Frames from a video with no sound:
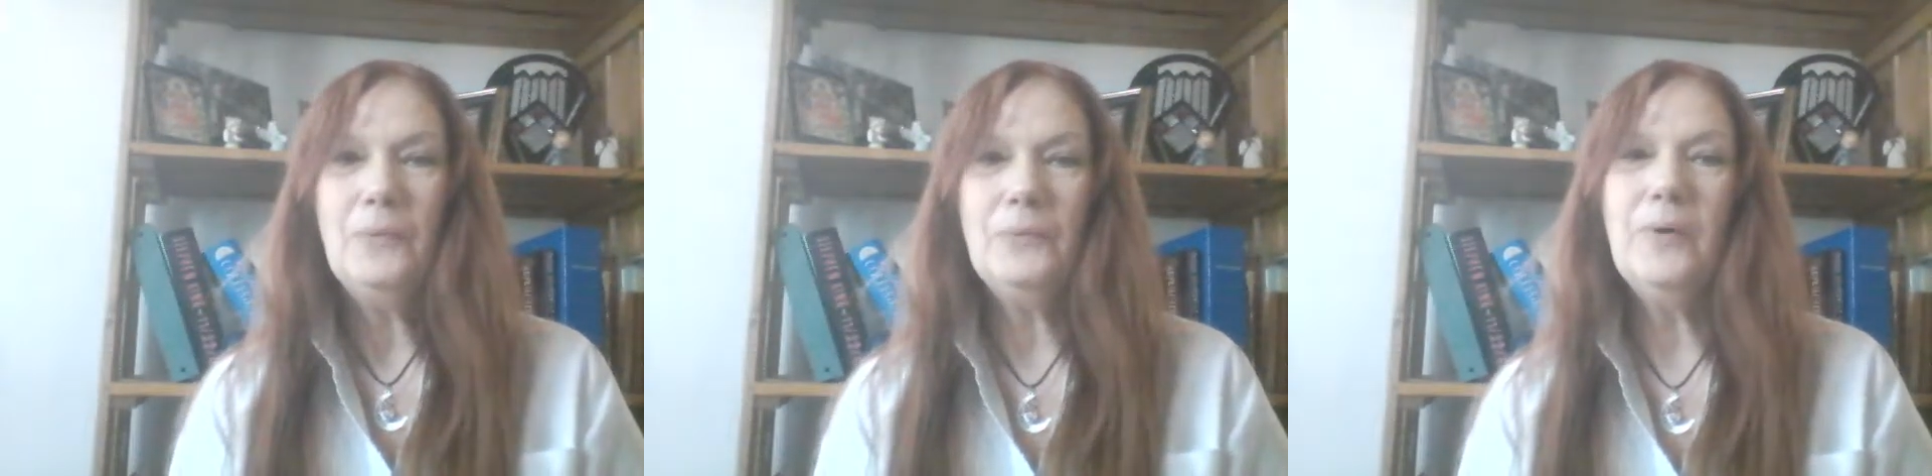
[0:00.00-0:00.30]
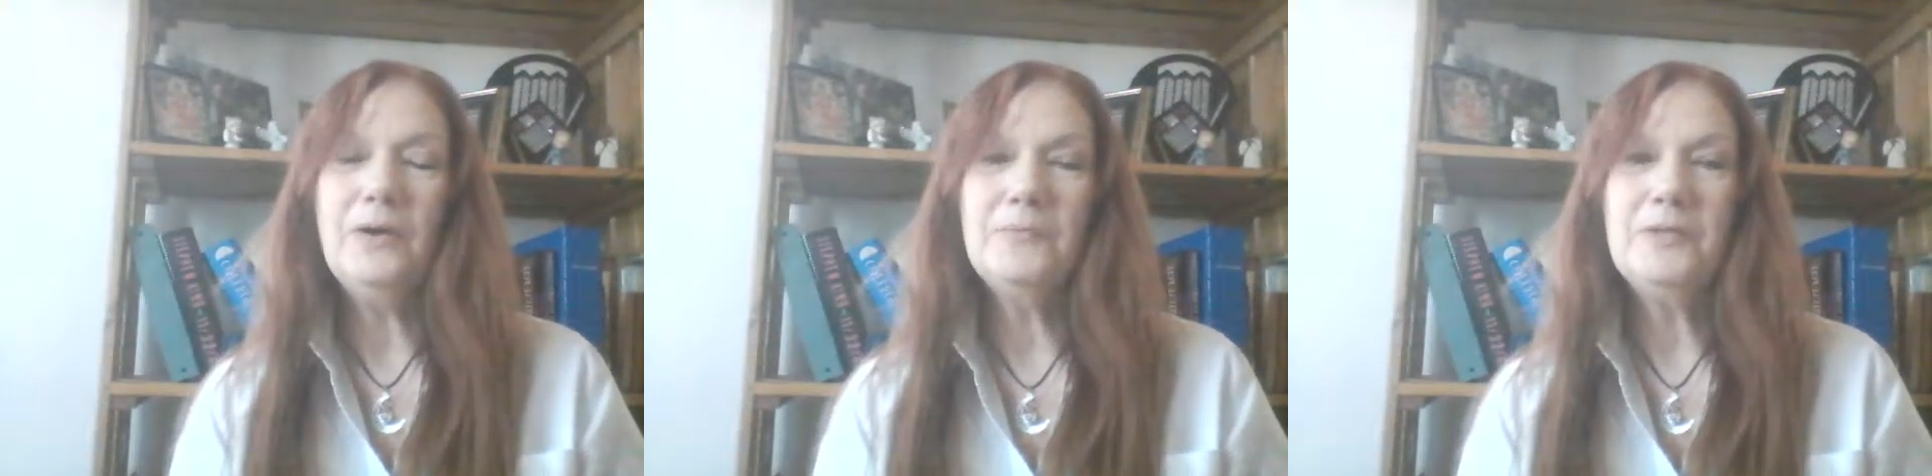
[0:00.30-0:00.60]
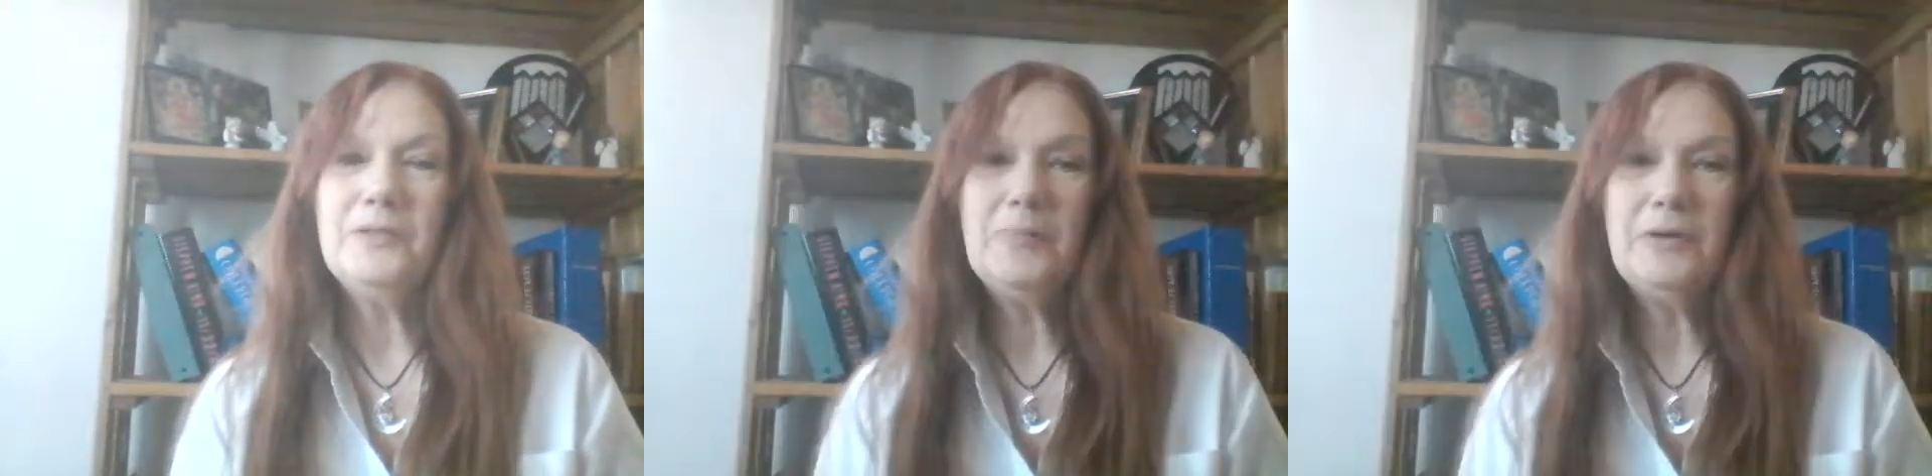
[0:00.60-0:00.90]
Welcome
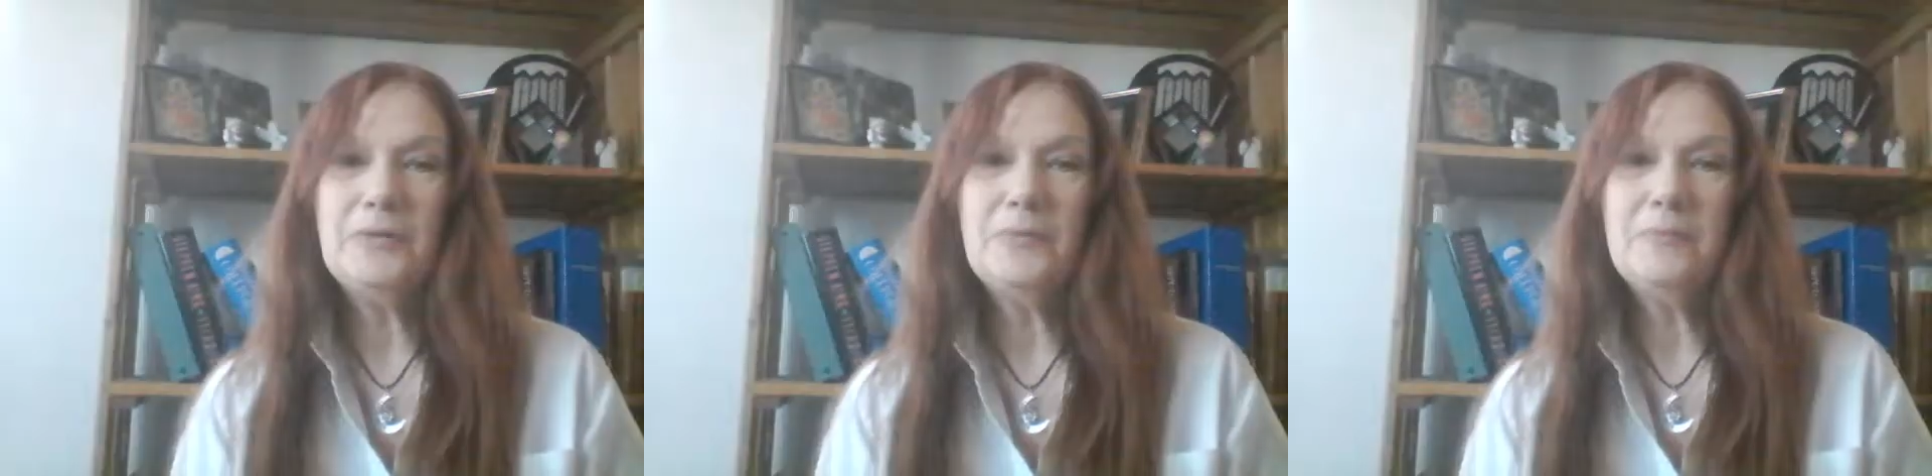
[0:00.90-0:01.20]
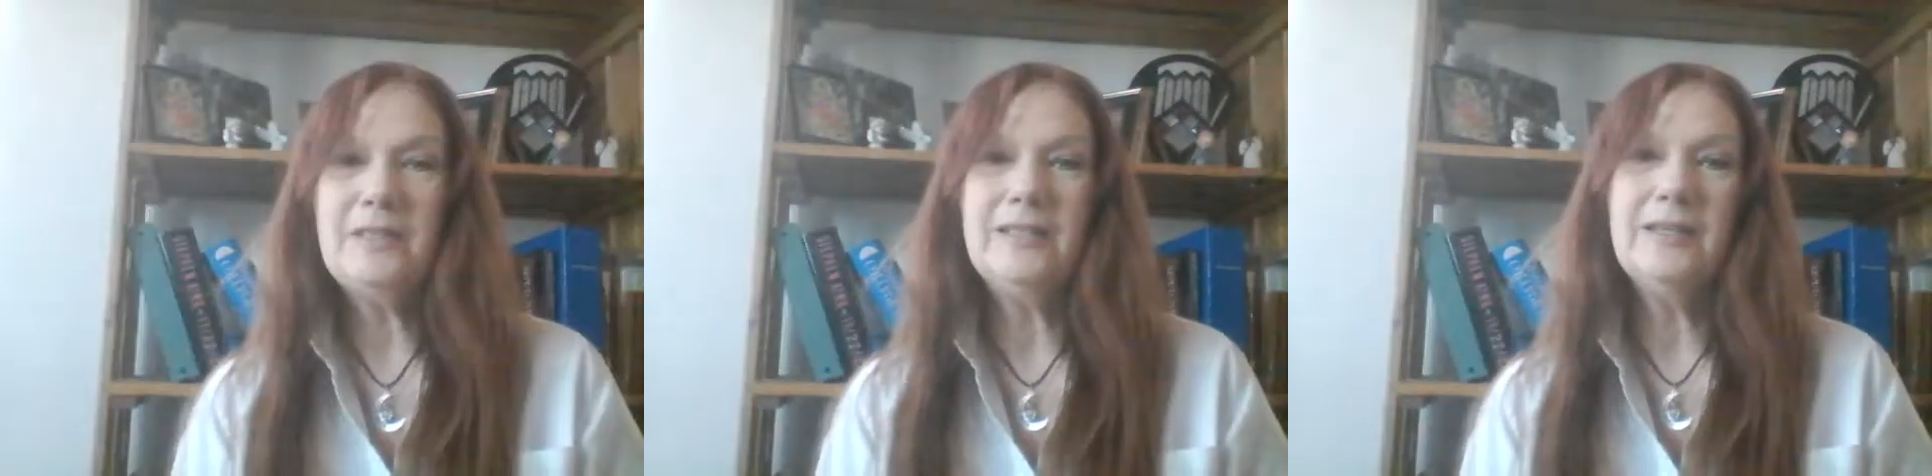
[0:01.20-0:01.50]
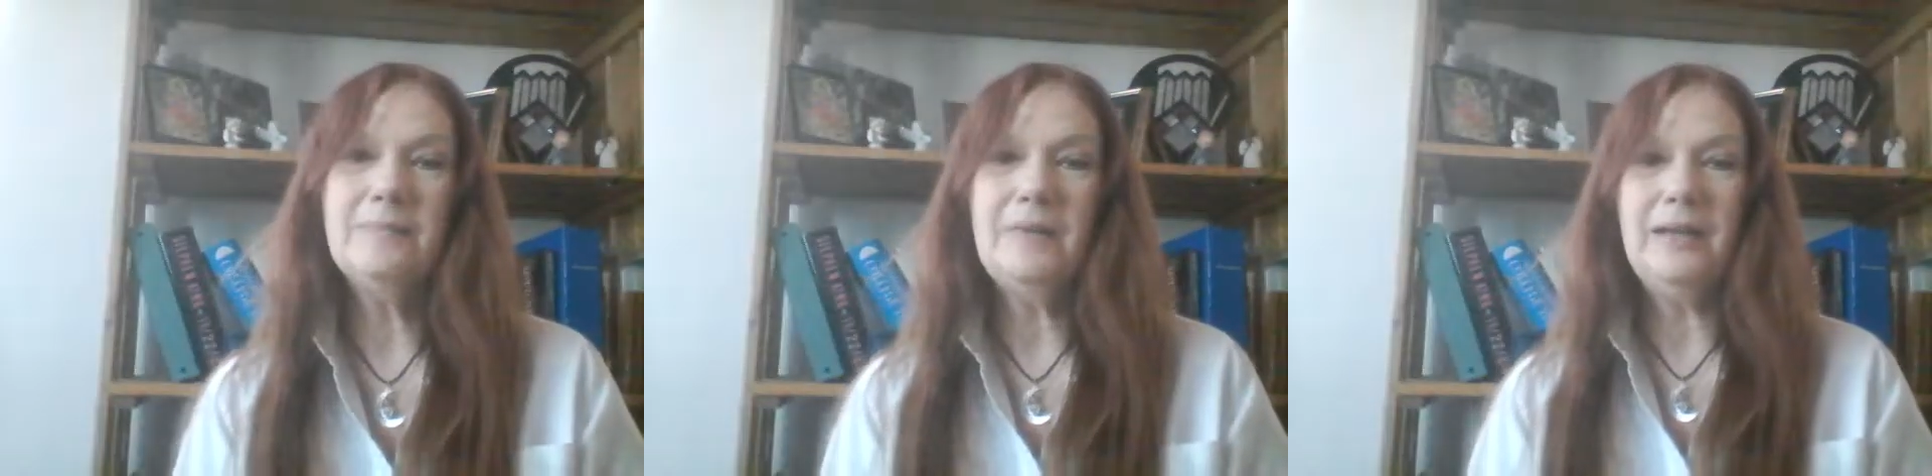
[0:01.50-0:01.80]
to Spiritual
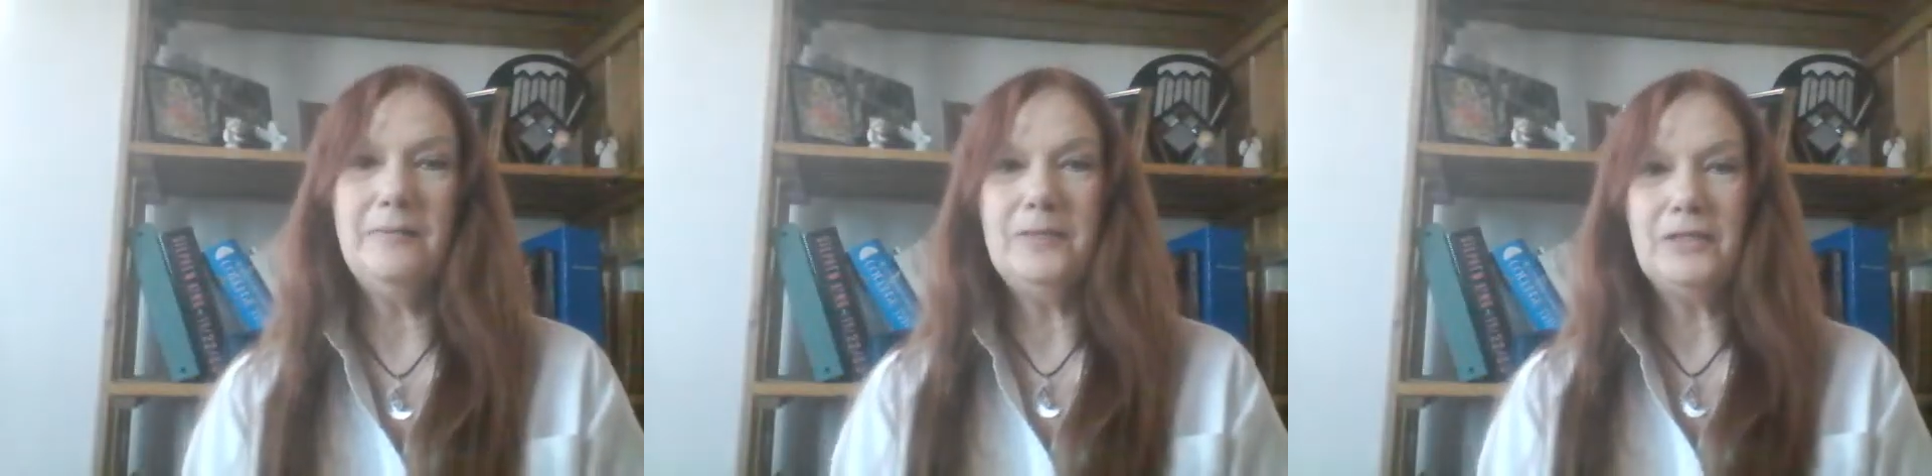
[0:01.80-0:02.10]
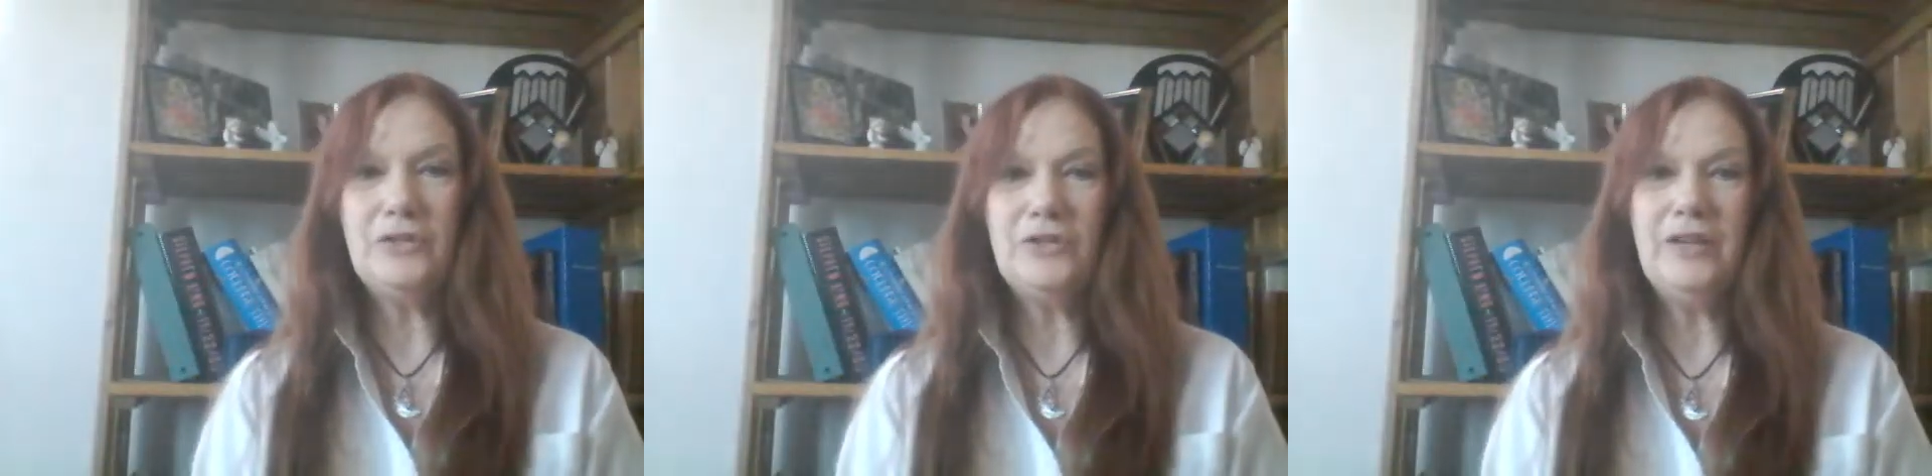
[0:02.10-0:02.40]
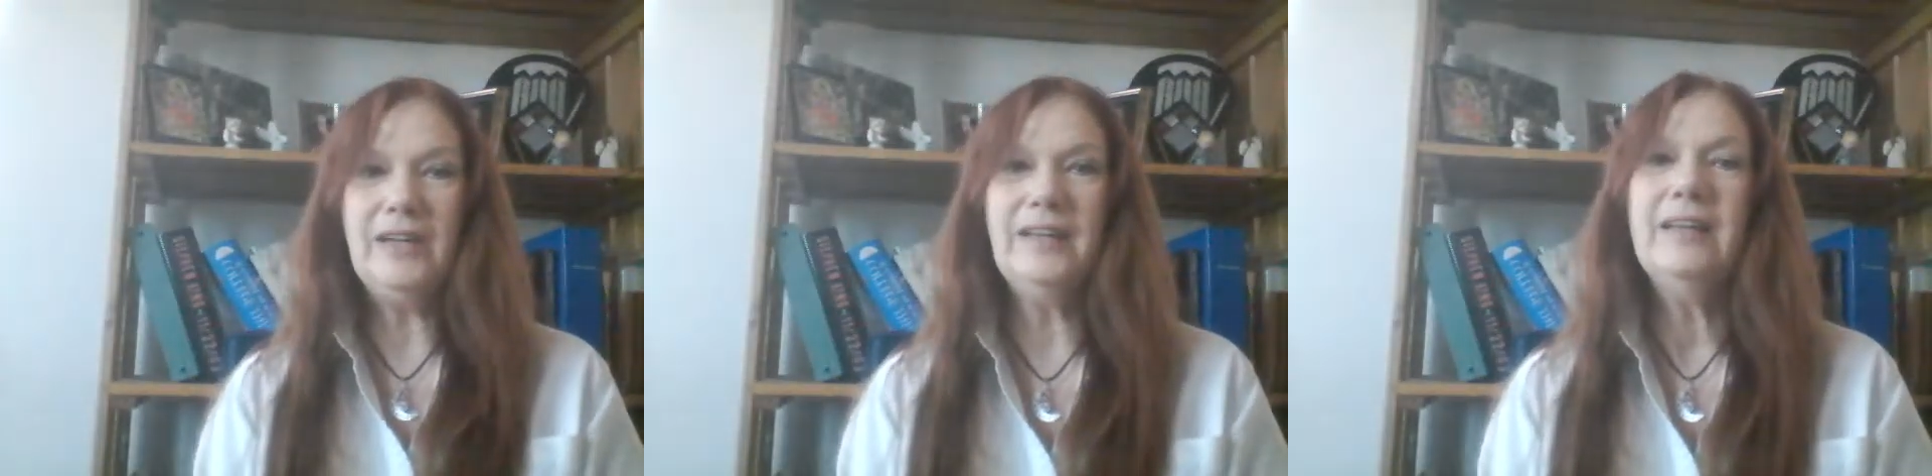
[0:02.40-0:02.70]
Mystic. My name is
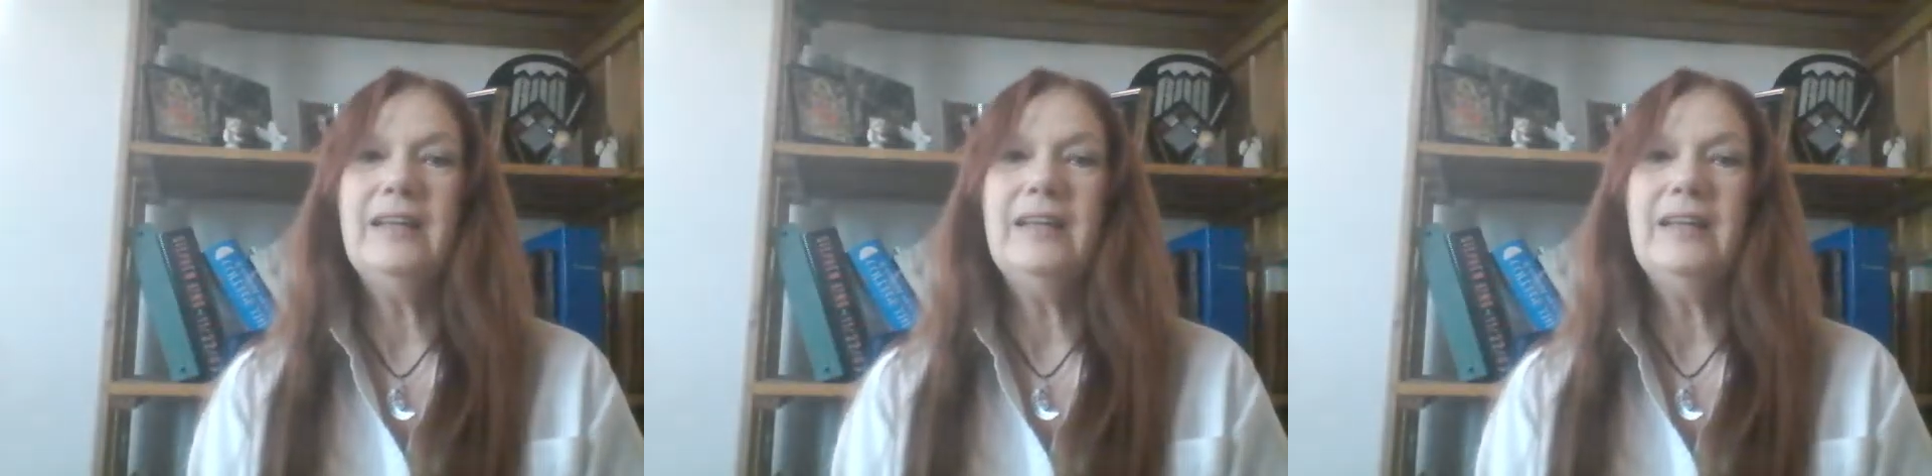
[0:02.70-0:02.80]
Katrina.